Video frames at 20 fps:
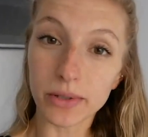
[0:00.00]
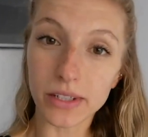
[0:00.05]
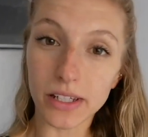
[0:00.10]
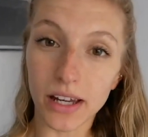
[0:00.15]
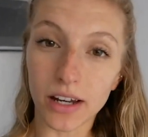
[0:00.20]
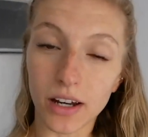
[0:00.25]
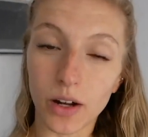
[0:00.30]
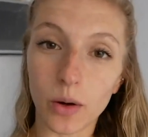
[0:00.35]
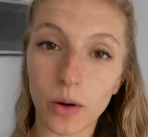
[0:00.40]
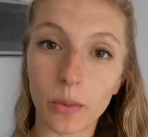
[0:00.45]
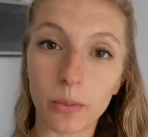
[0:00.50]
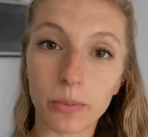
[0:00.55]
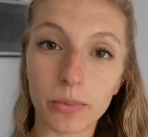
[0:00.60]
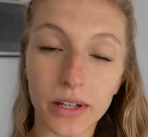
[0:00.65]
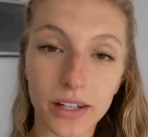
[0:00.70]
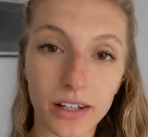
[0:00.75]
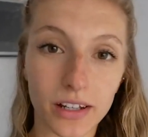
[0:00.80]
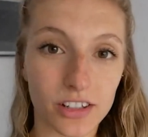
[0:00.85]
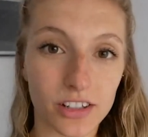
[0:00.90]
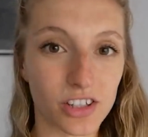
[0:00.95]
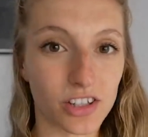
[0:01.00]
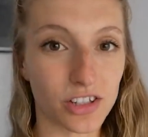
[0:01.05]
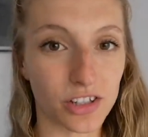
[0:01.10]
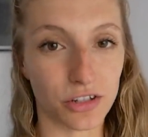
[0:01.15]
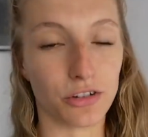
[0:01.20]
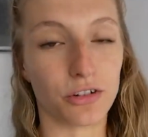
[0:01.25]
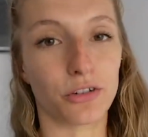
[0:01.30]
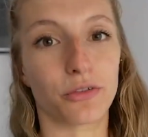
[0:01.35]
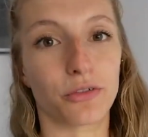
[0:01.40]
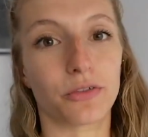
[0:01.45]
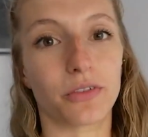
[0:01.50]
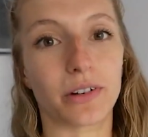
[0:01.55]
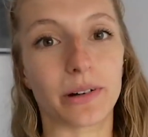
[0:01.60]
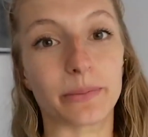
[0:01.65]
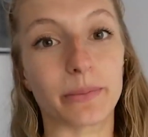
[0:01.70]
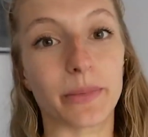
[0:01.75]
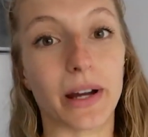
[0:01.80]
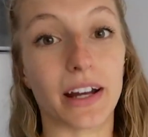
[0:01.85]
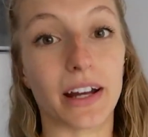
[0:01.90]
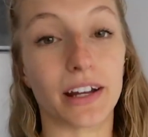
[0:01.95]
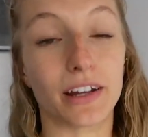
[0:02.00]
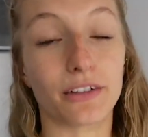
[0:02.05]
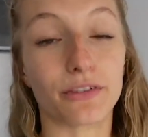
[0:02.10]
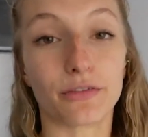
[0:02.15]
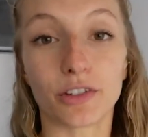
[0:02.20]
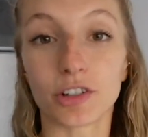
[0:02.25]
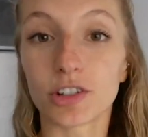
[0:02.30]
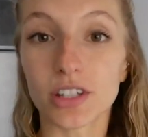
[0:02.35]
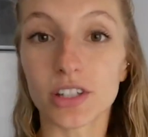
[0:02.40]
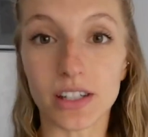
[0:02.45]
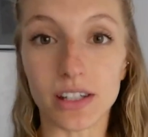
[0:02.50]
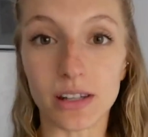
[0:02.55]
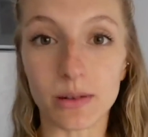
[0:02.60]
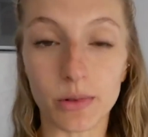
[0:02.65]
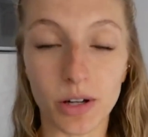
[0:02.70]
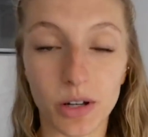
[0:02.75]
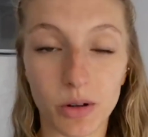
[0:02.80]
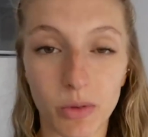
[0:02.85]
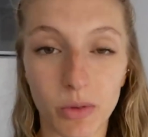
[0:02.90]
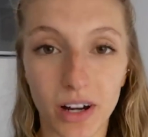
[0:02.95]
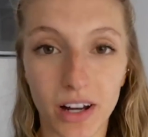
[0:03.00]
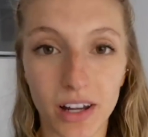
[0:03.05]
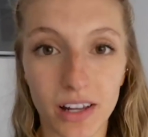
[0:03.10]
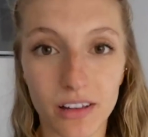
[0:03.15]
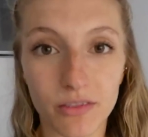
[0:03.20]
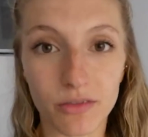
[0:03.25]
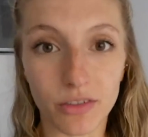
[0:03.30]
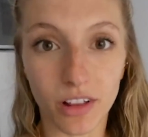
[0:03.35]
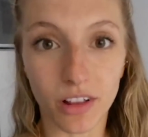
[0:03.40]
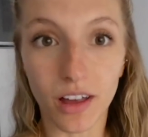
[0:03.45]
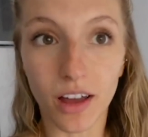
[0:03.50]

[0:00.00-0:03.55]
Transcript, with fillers: potato peanut stew from my first ebook, What I Eat for